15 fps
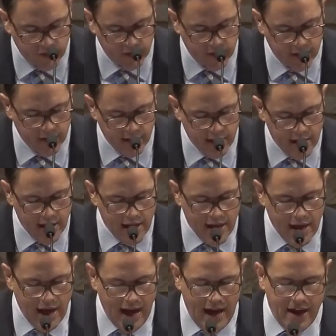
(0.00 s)
And
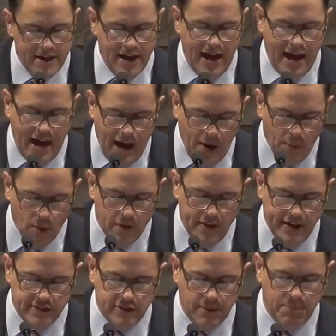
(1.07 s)
how are they to believe
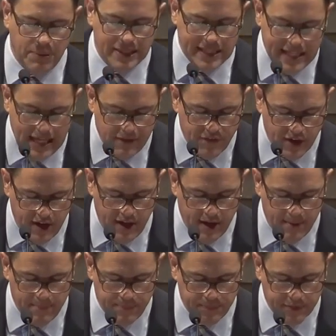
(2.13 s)
in him
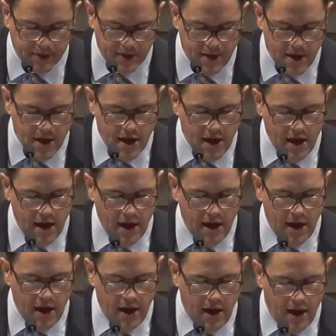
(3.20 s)
of
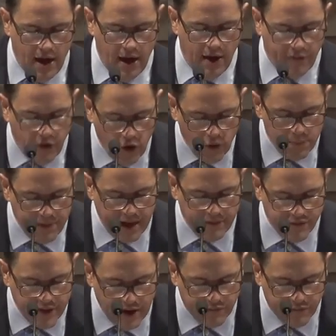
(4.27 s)
whom they've never heard?